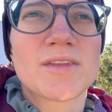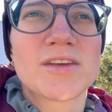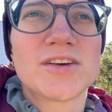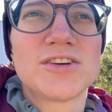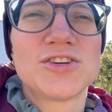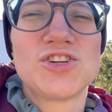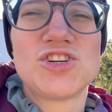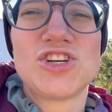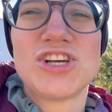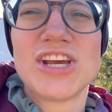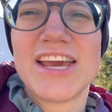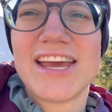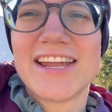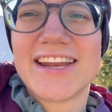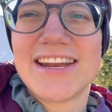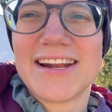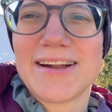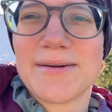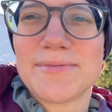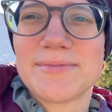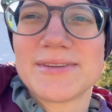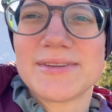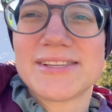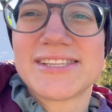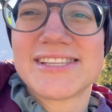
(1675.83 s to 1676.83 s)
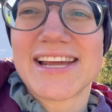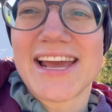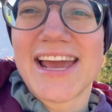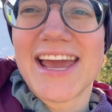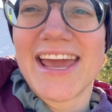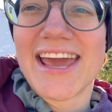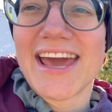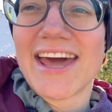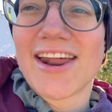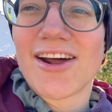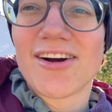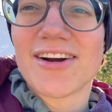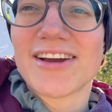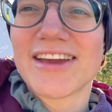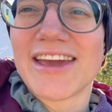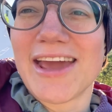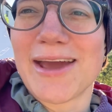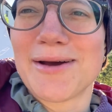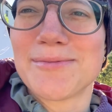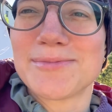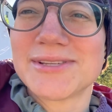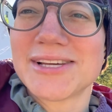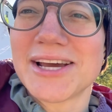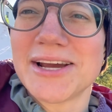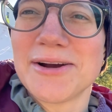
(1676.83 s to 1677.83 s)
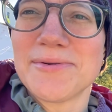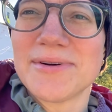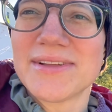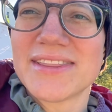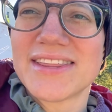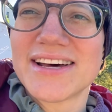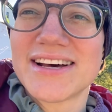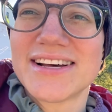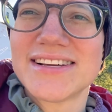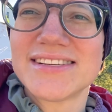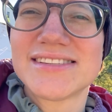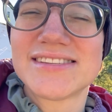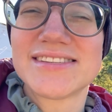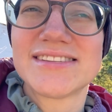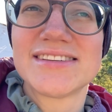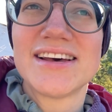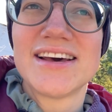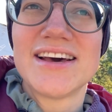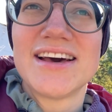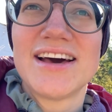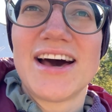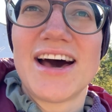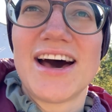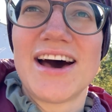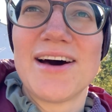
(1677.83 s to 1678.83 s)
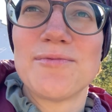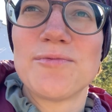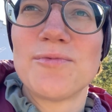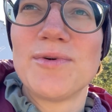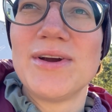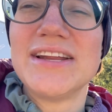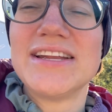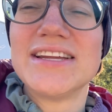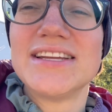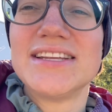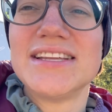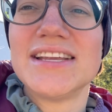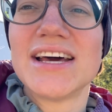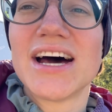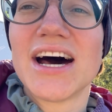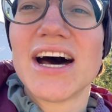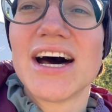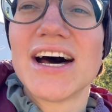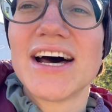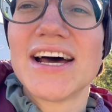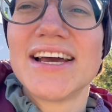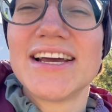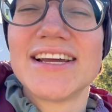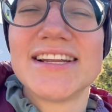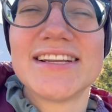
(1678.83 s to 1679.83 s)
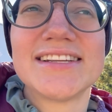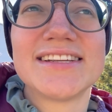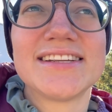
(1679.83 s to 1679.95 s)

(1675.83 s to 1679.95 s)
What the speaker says: she ended up staying at our campsite with us. We did not